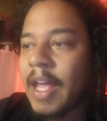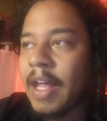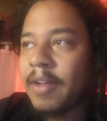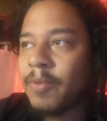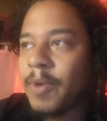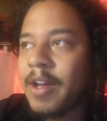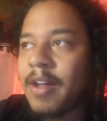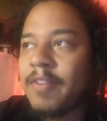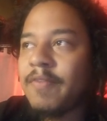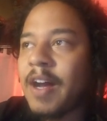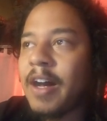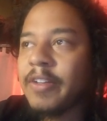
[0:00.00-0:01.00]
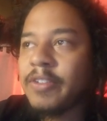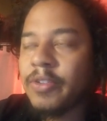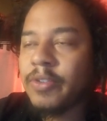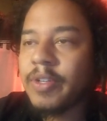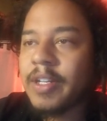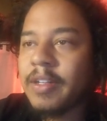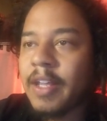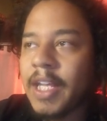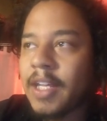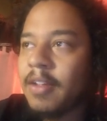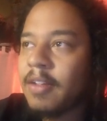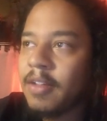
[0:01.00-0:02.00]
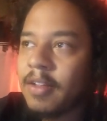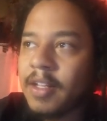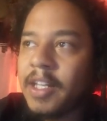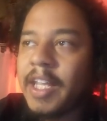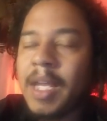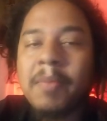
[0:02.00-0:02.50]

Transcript: what kind of value you can like claim